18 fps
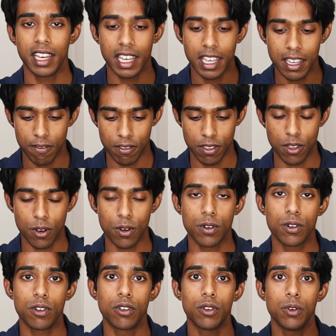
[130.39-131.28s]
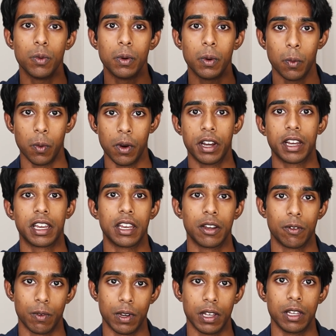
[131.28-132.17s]
even though you were
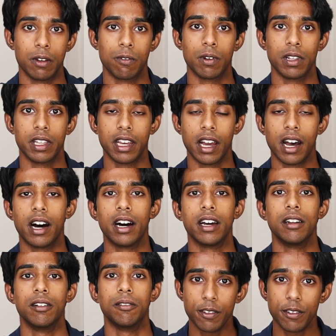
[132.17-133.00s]
working really hard.